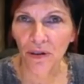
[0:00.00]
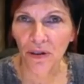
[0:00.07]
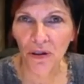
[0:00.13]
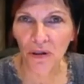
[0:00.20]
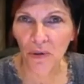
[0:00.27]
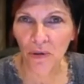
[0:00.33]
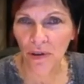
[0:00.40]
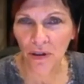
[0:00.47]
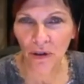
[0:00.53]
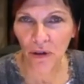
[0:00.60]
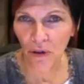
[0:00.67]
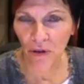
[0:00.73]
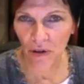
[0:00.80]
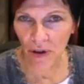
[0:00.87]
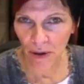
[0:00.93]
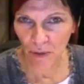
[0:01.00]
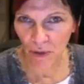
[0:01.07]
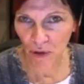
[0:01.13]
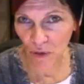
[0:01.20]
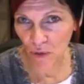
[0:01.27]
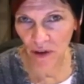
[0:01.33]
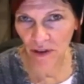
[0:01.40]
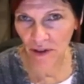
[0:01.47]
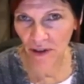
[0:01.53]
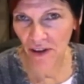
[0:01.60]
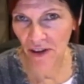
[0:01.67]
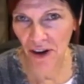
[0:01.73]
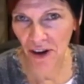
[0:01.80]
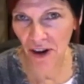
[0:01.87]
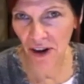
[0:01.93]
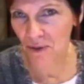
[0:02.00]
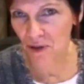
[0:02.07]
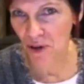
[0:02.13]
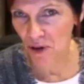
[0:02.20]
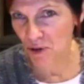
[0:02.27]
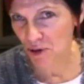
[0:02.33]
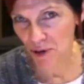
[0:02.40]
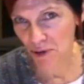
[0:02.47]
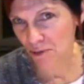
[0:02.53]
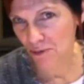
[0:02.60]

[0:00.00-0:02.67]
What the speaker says: know the names or want to say the names of those